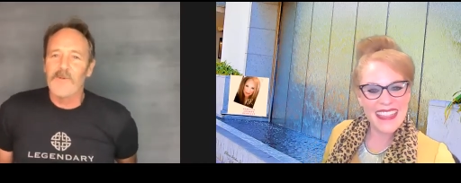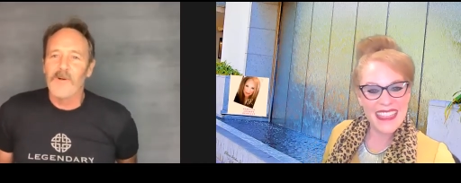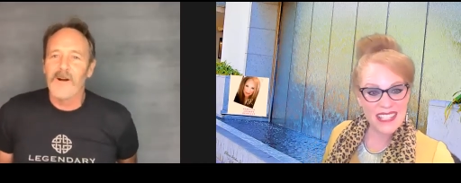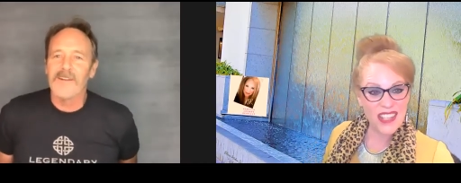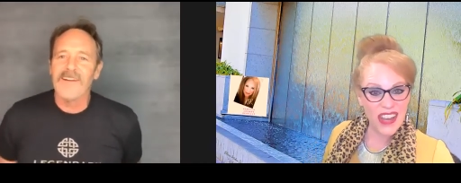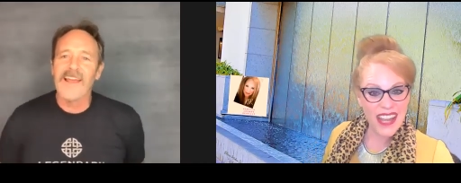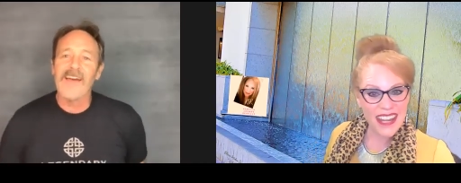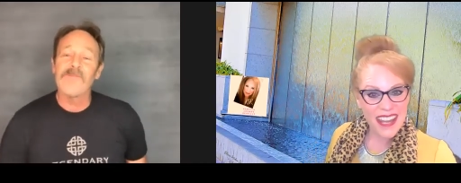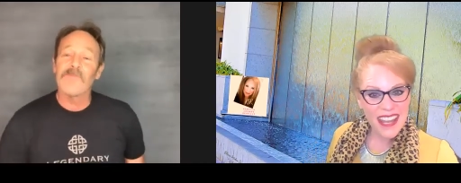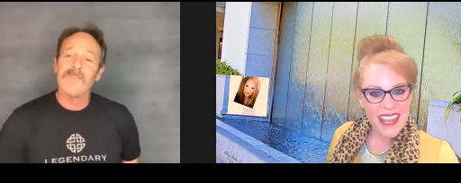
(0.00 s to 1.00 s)
Speaker 1: That's
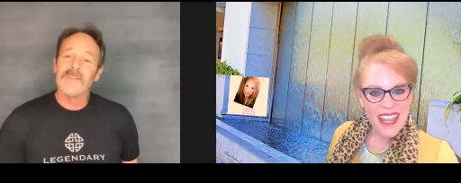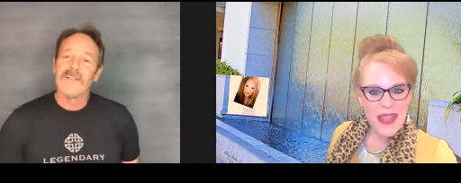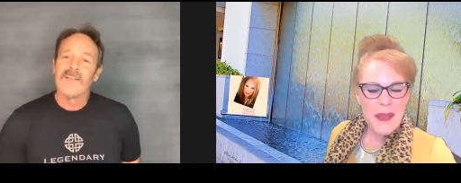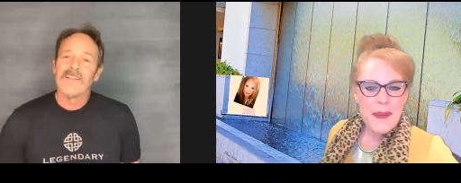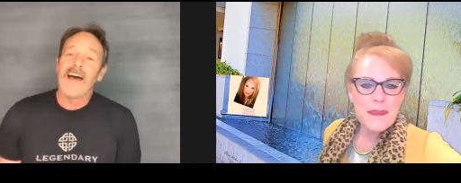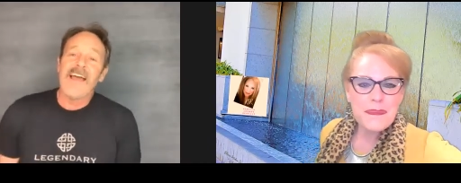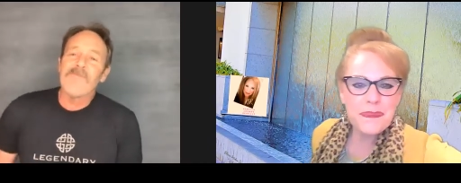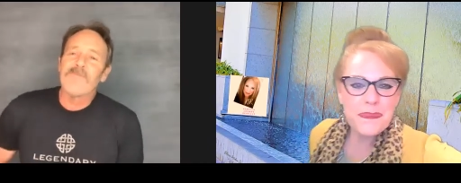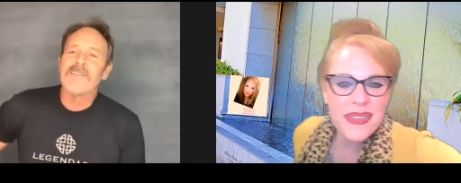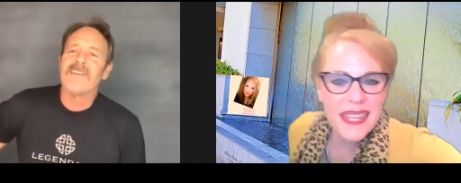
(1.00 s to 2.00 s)
good. Yeah, I
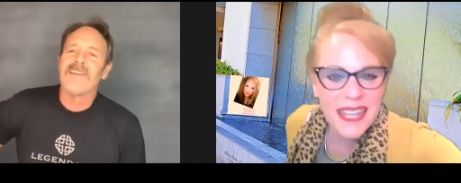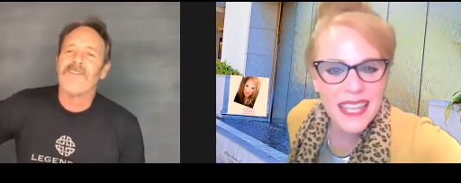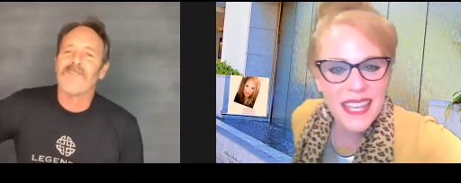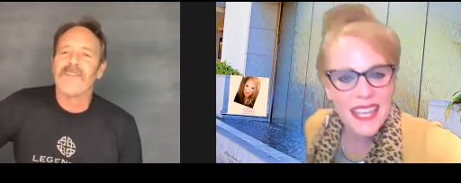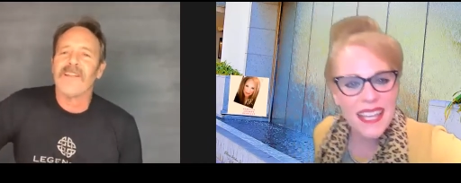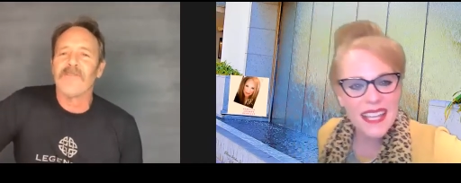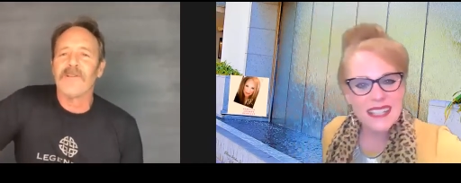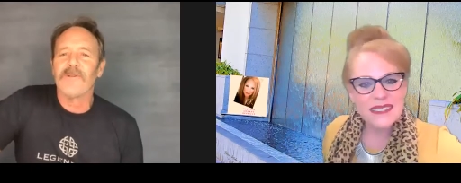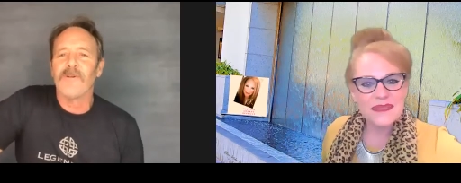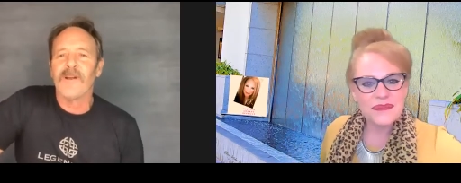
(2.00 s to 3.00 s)
haven't played the character that I
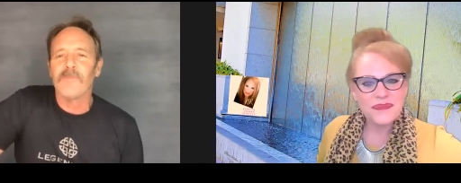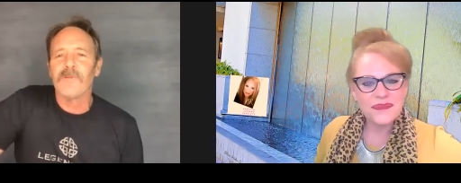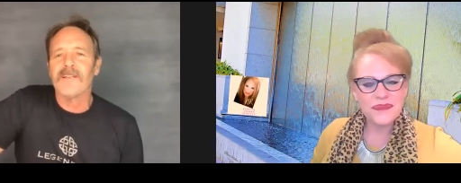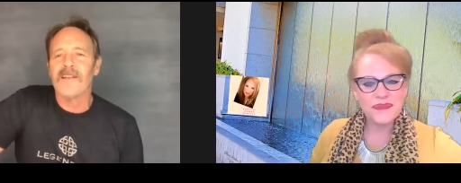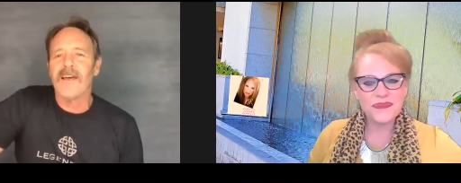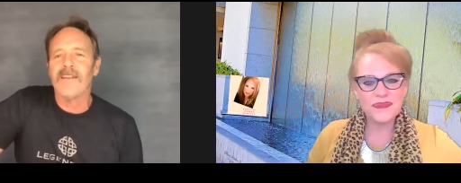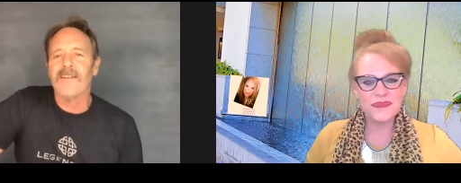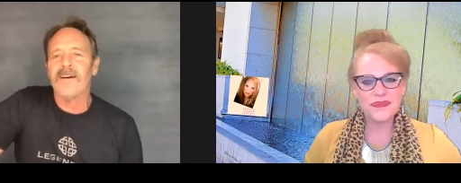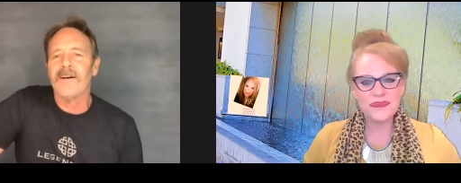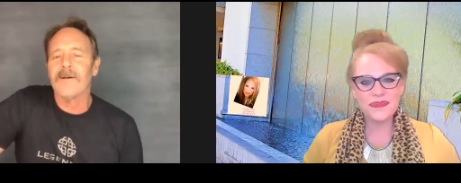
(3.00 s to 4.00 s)
really want to play yet.
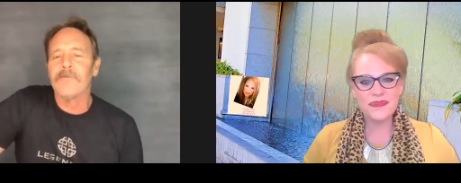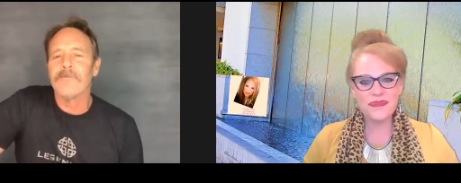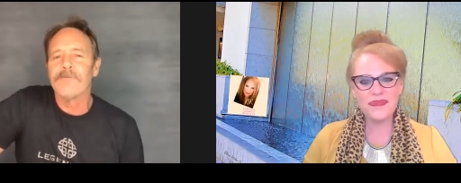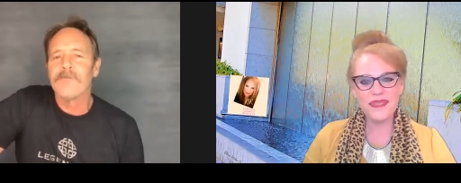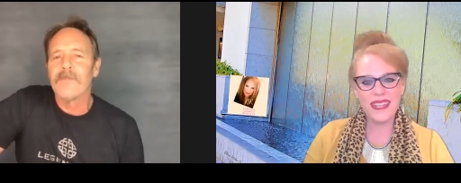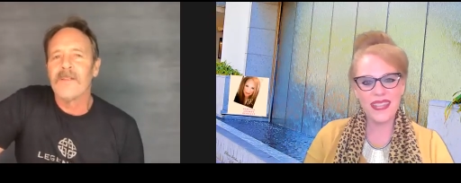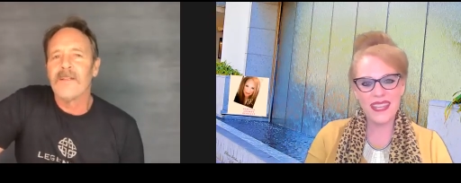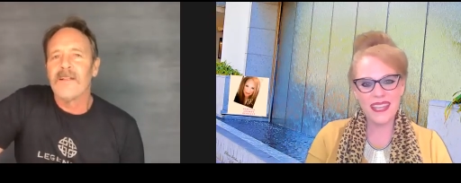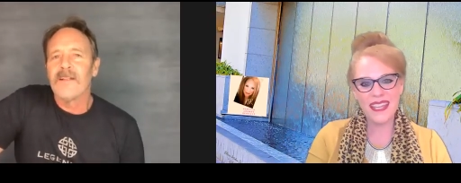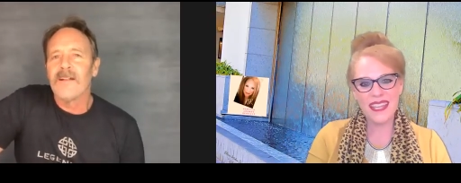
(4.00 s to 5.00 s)
Um,
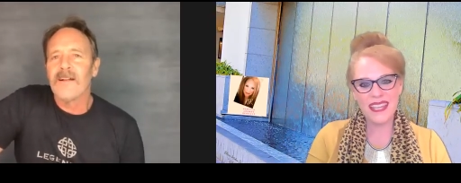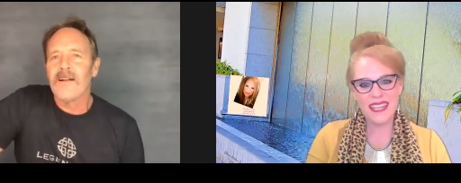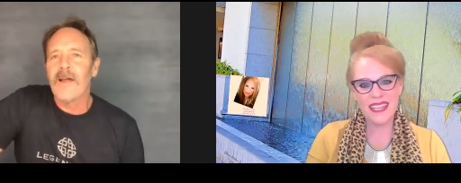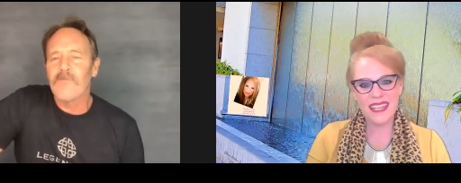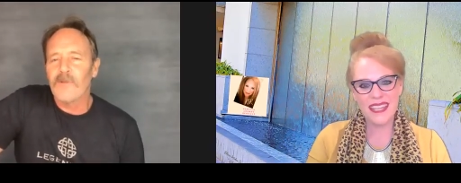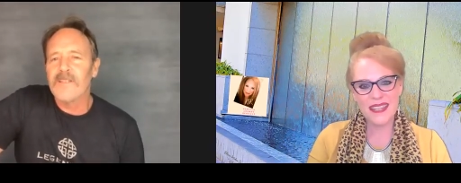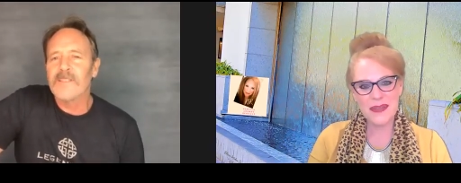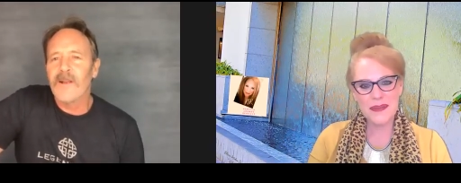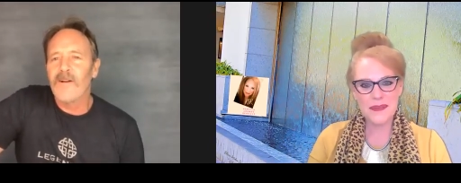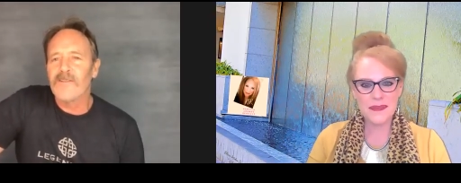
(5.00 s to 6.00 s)
I mean, I've played
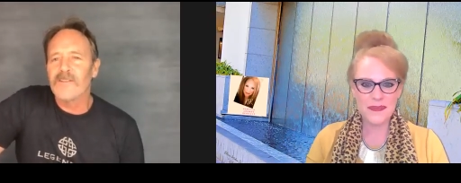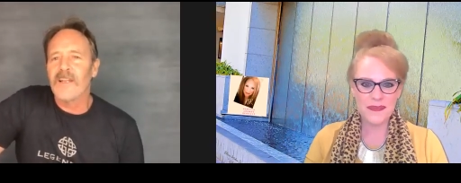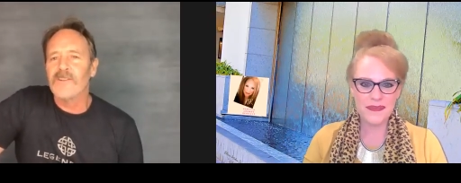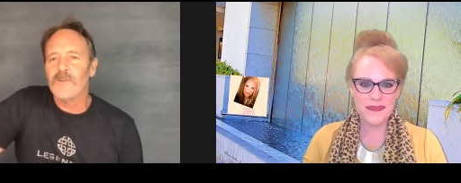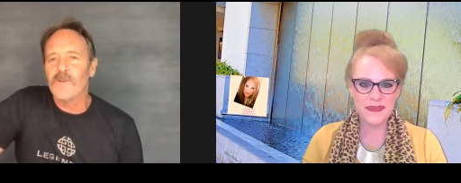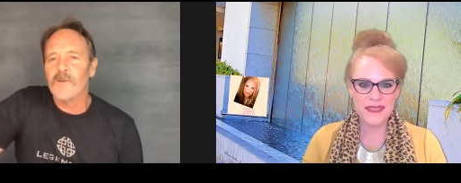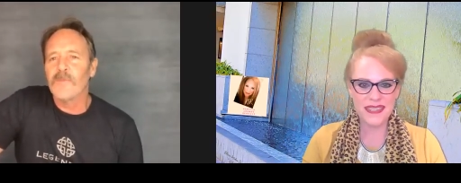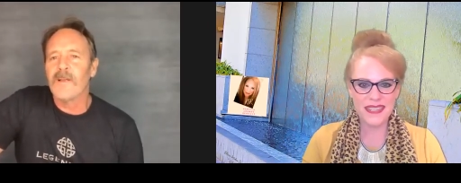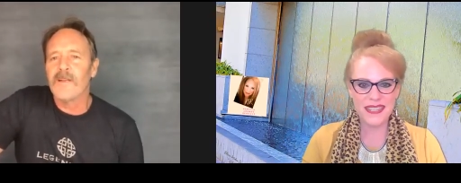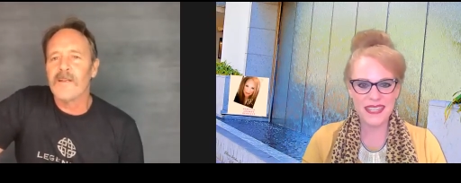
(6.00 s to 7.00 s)
some characters that I enjoyed
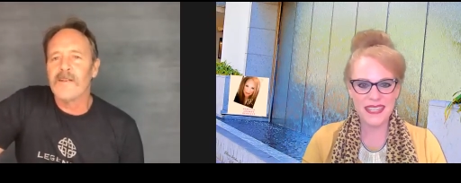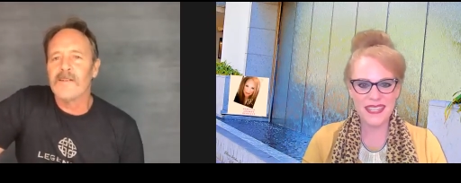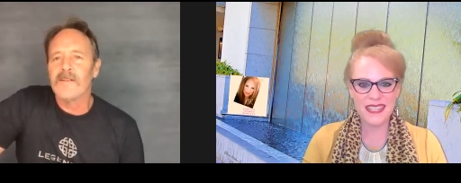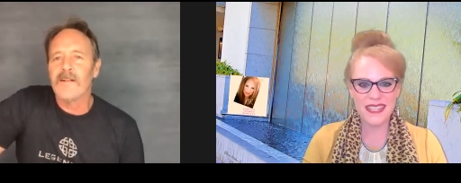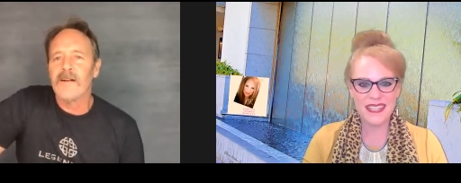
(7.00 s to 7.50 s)
playing.